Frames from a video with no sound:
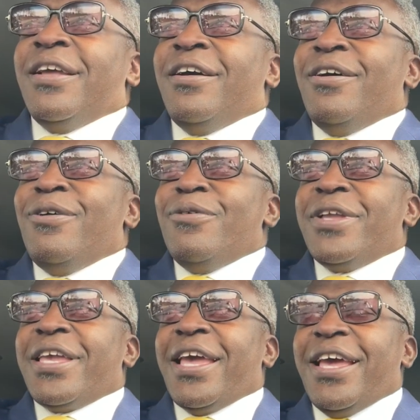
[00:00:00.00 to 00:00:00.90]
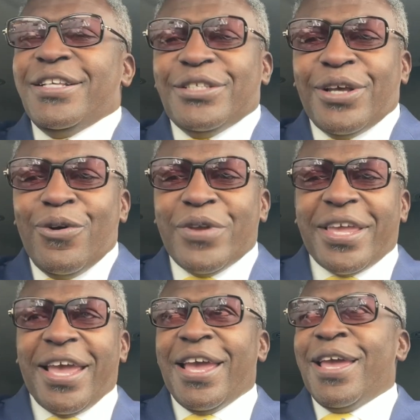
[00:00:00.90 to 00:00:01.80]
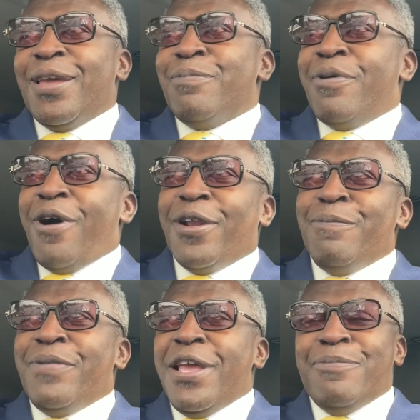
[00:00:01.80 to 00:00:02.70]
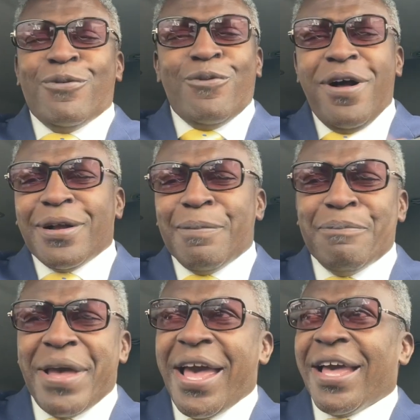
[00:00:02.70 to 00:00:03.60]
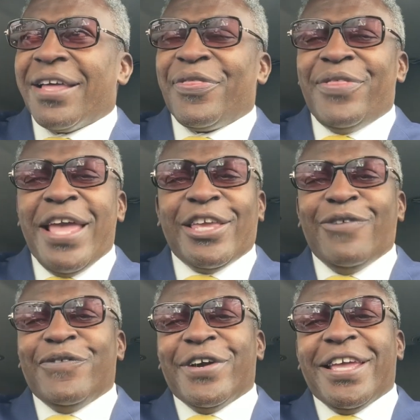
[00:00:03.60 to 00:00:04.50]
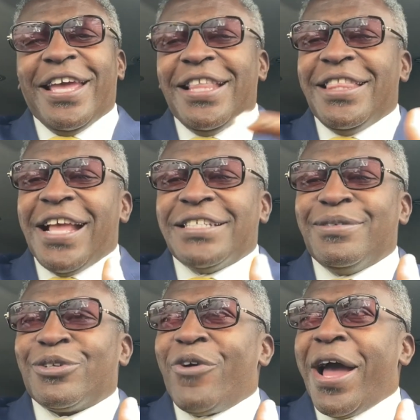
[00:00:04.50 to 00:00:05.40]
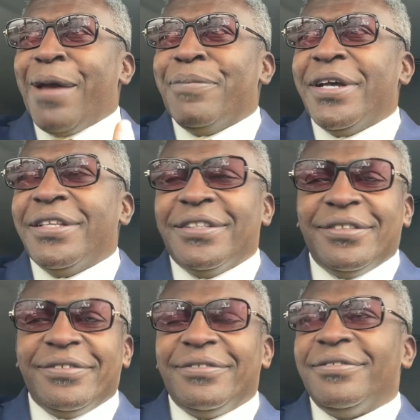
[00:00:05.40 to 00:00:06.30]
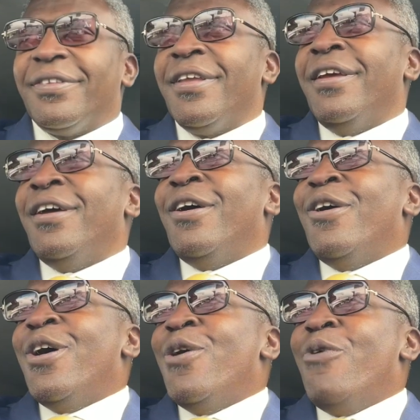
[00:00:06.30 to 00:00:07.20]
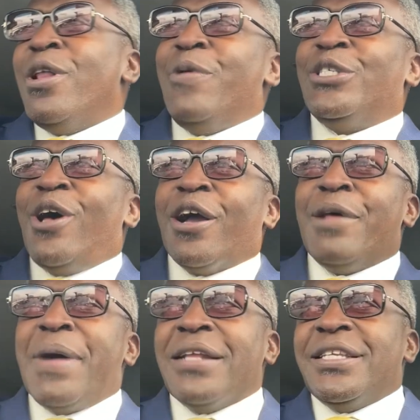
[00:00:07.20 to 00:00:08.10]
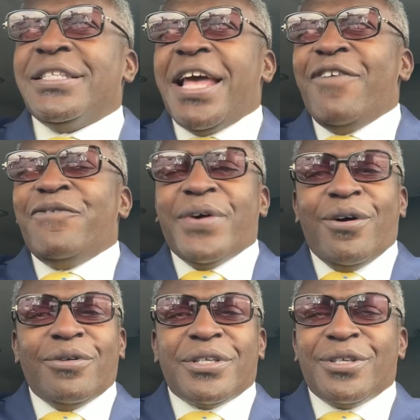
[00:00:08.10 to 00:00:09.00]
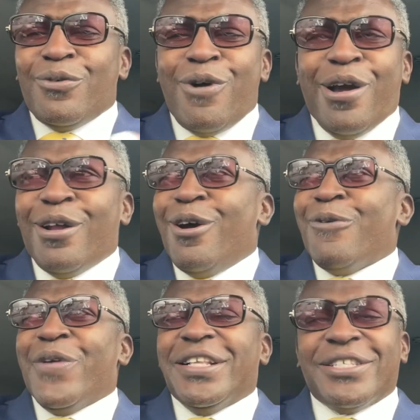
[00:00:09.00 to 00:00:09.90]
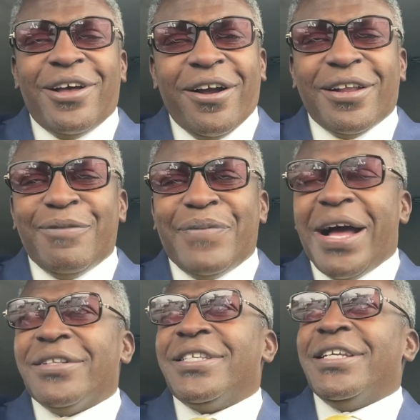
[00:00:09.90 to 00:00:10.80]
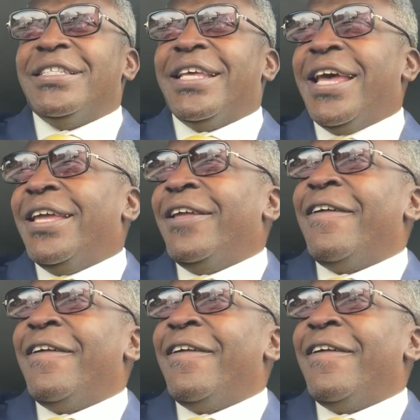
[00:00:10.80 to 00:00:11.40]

Okay, dokay, party people, welcome back. Thank you for hitting that subscribe button. What are we talking about today, folks? What are we talking about today?